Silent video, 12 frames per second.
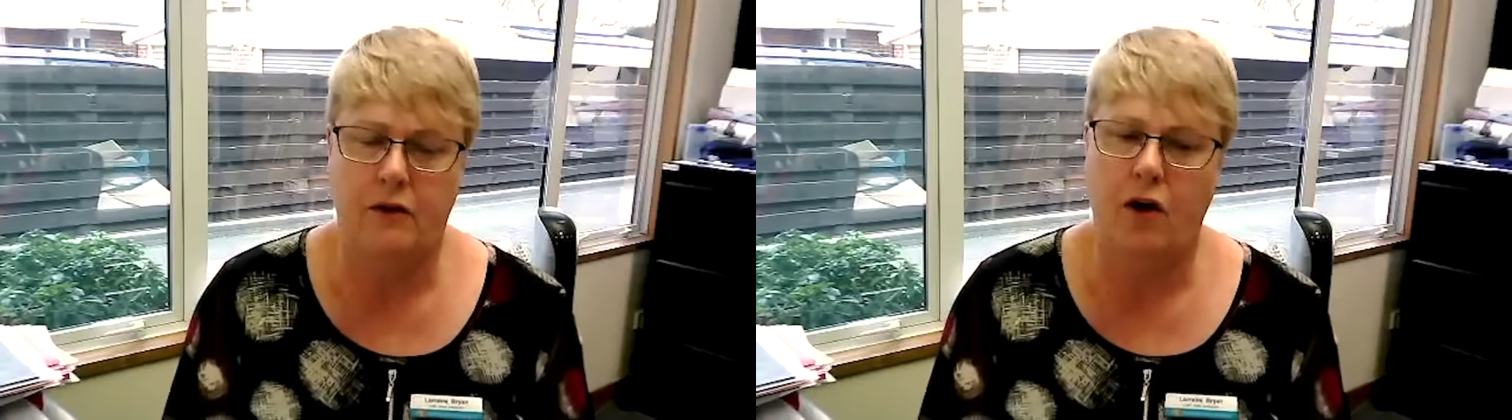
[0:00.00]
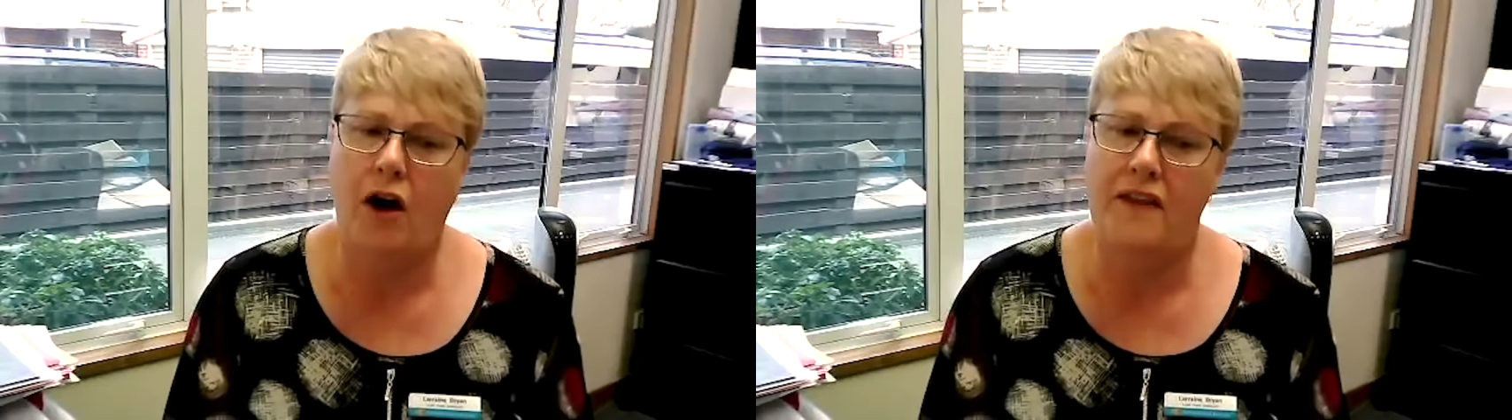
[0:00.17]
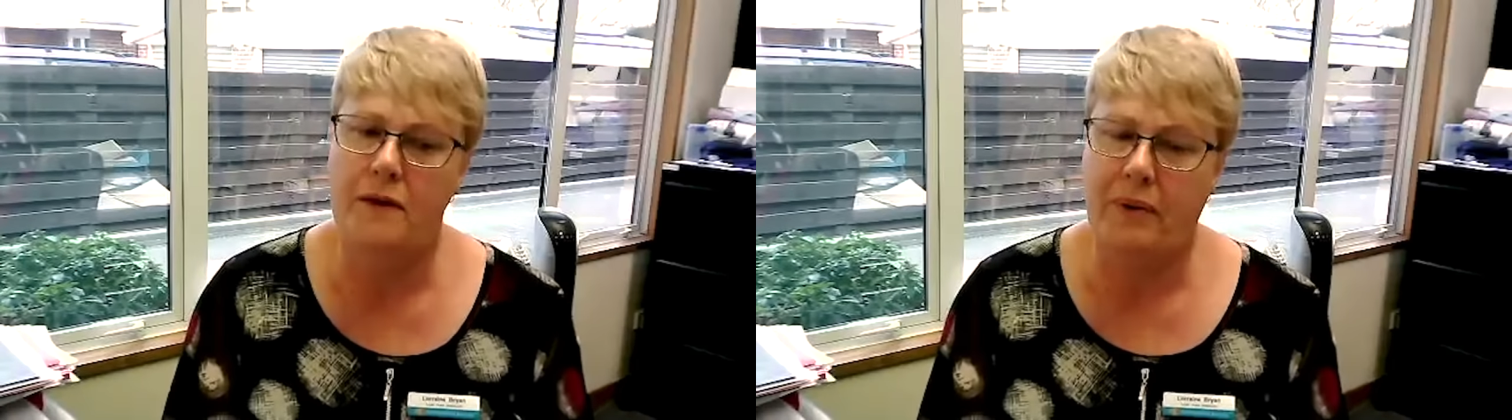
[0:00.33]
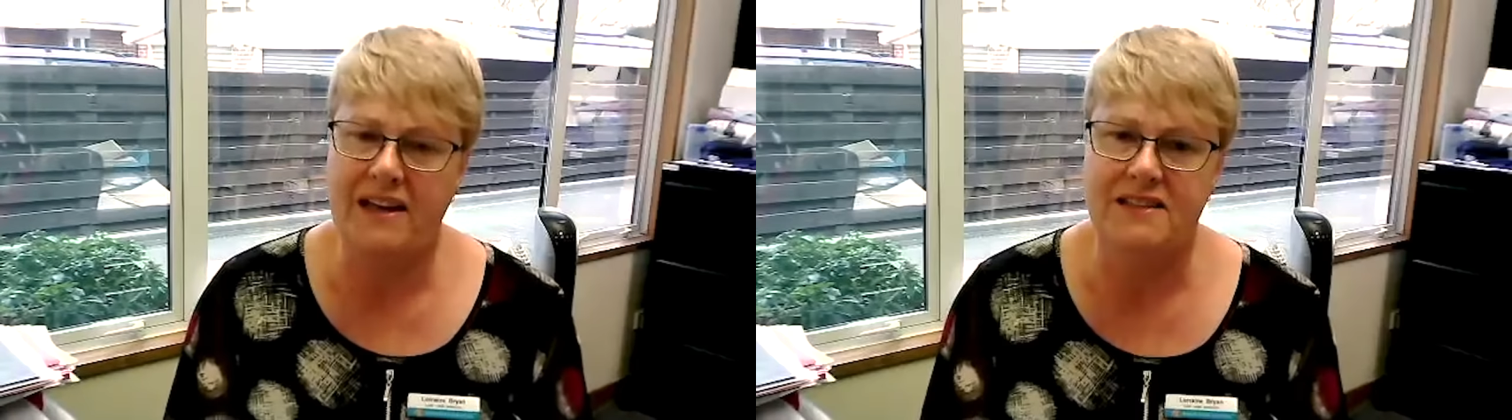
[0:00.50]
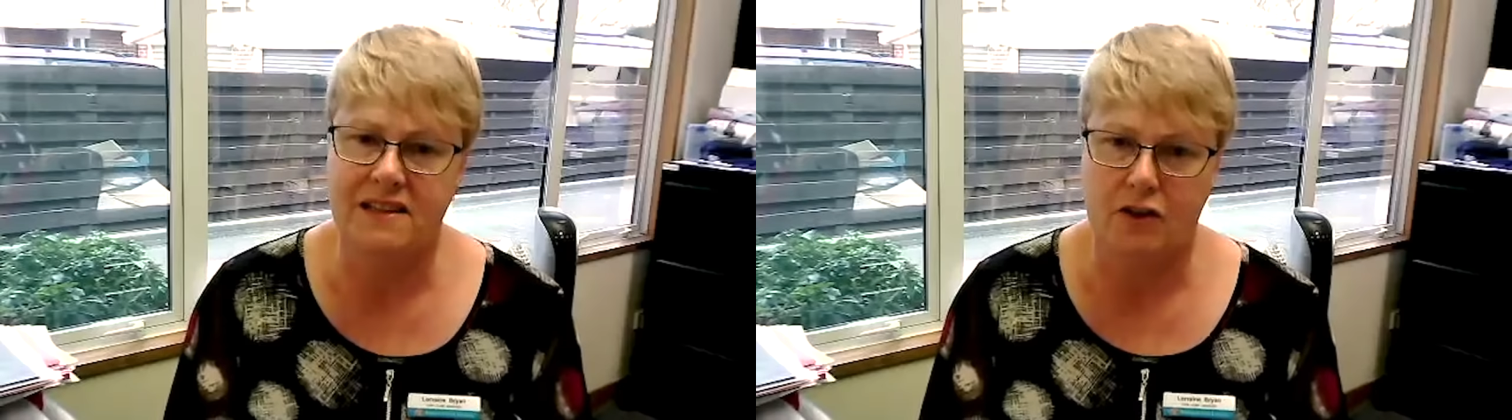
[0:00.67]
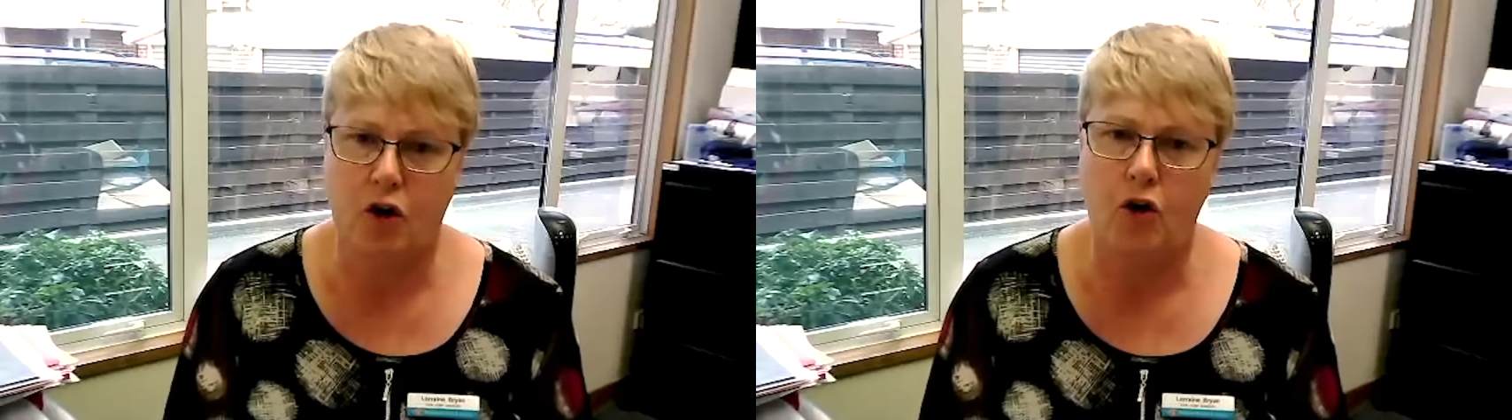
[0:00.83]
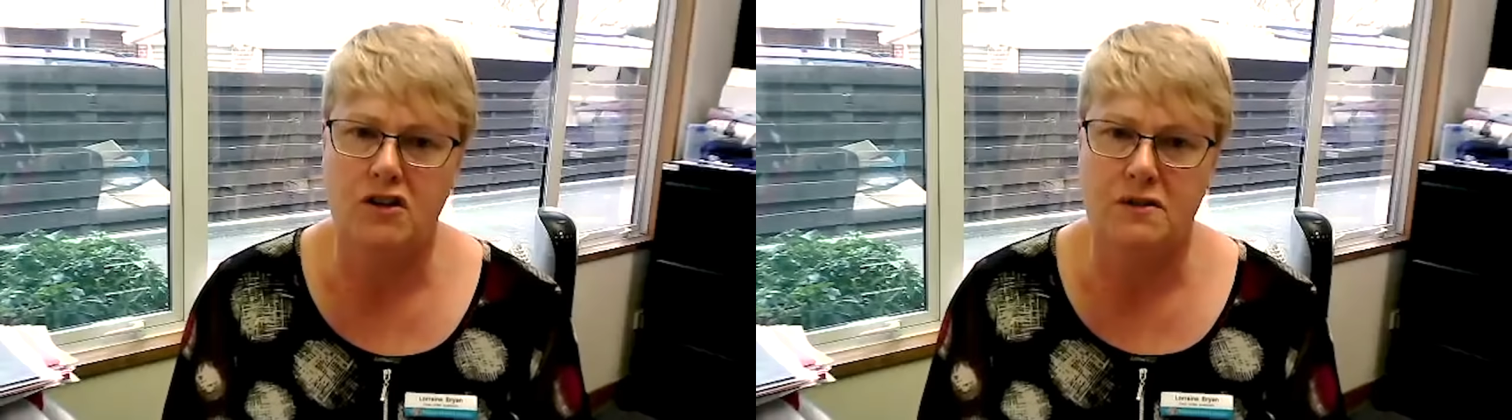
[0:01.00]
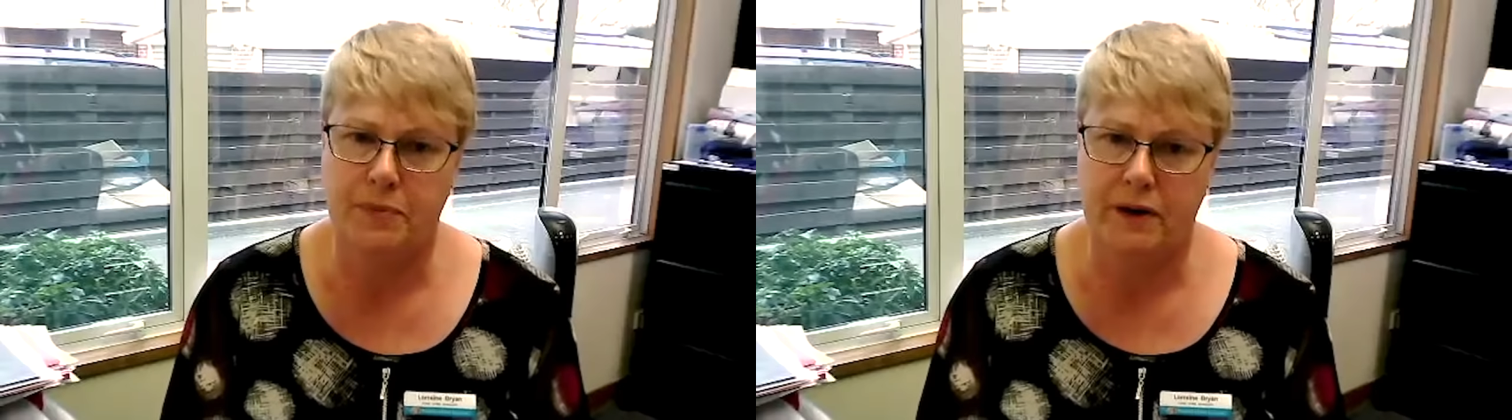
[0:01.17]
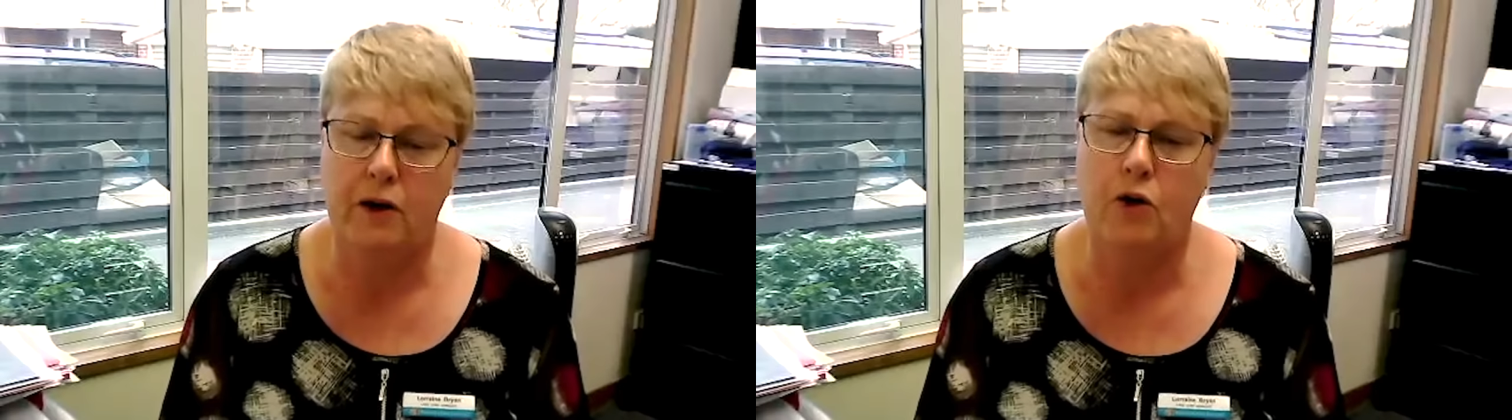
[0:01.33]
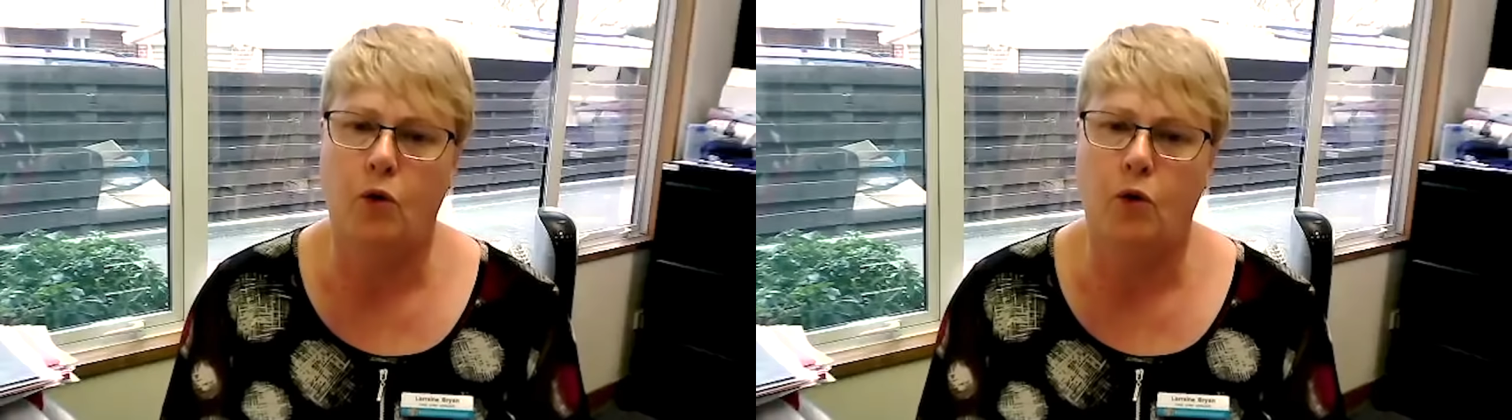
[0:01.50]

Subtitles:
either based at the hospital